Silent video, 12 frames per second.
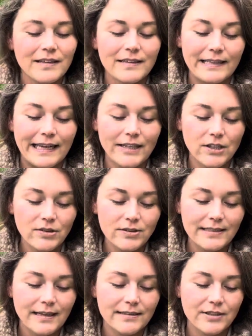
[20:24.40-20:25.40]
Can you
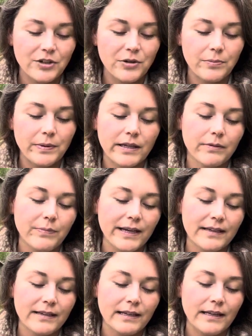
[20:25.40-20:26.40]
sense her
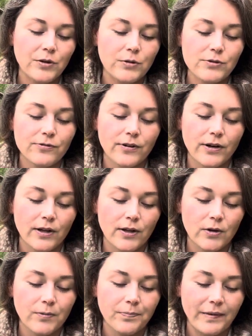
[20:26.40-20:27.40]
beckoning you to
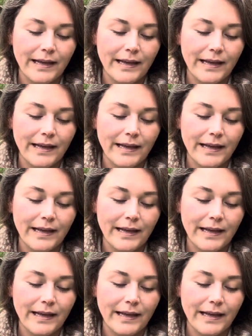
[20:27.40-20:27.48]
follow,